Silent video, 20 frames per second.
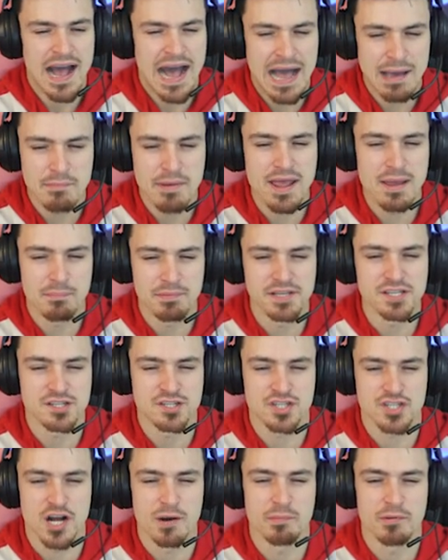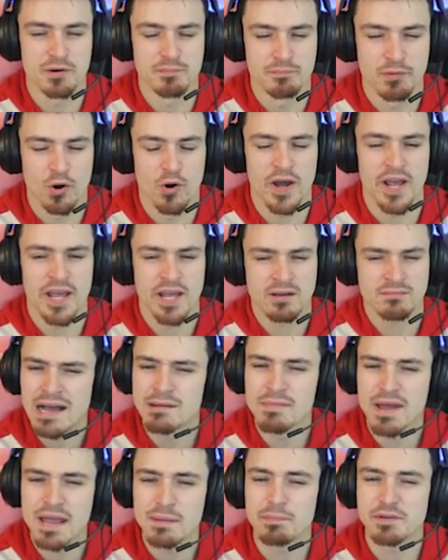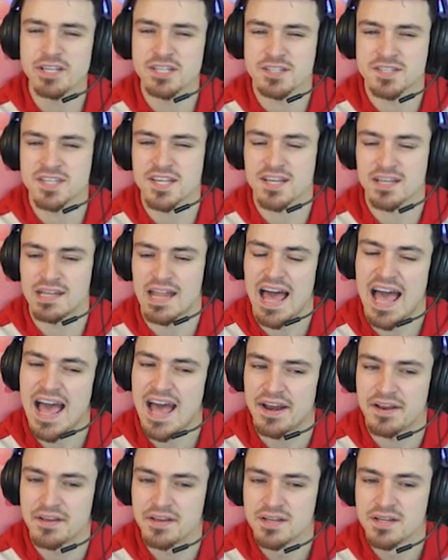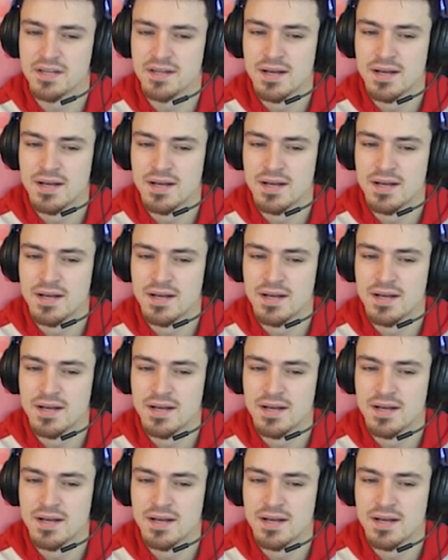I may be a stubborn boy, I may be a sick lad,